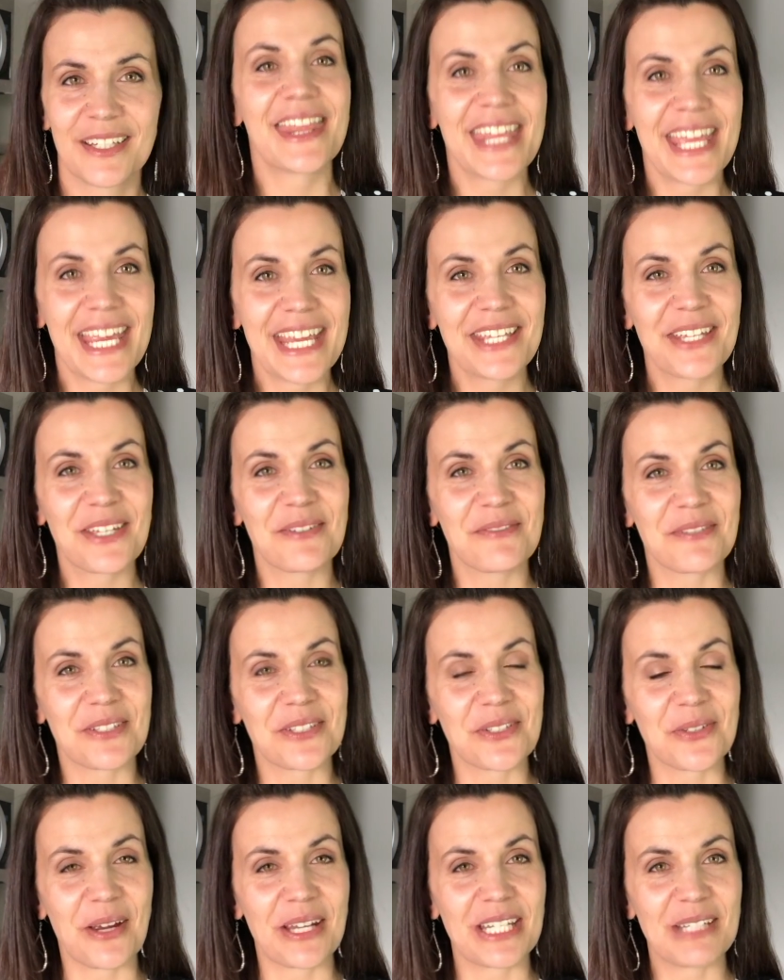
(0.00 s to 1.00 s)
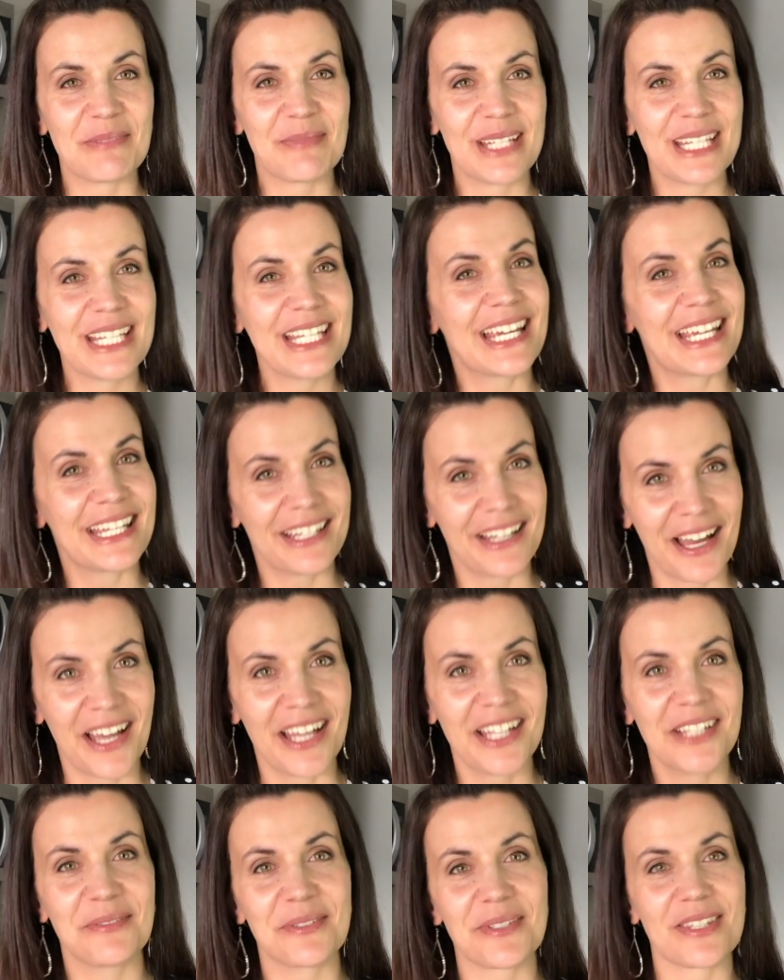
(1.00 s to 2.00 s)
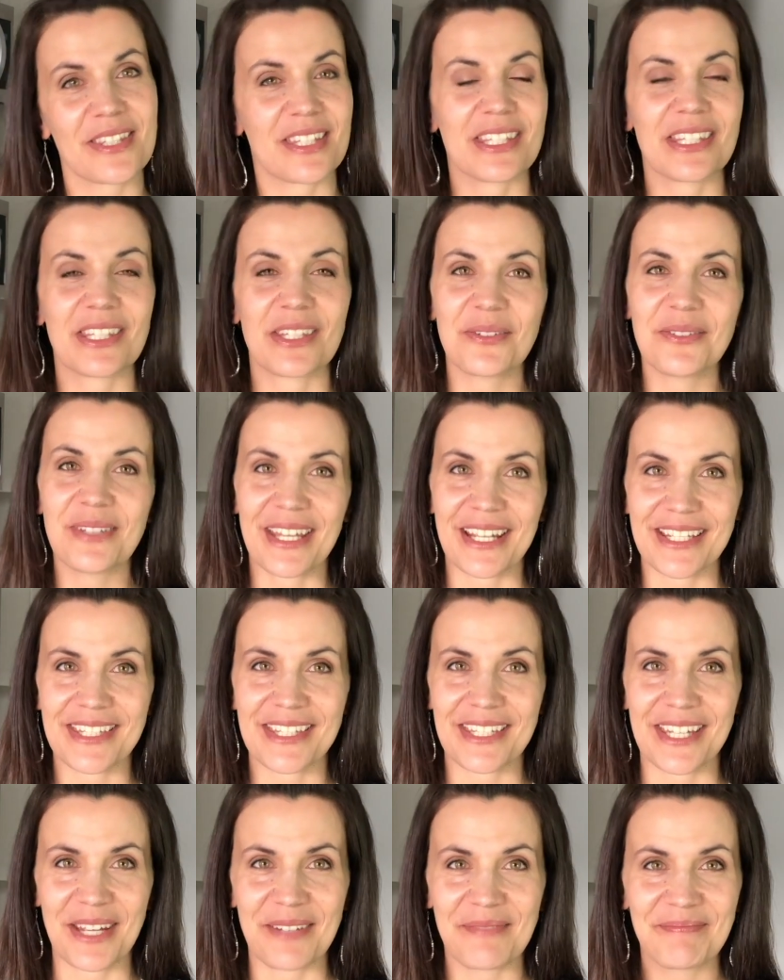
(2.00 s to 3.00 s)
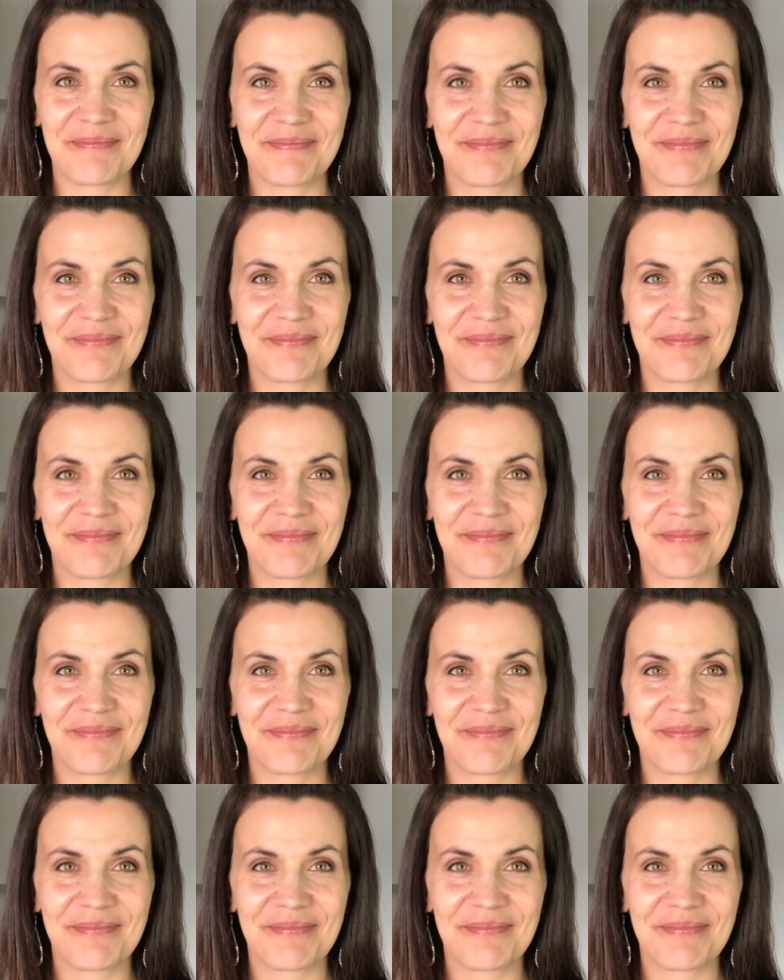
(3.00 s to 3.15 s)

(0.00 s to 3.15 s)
Thank you for joining me, and I will see you next time.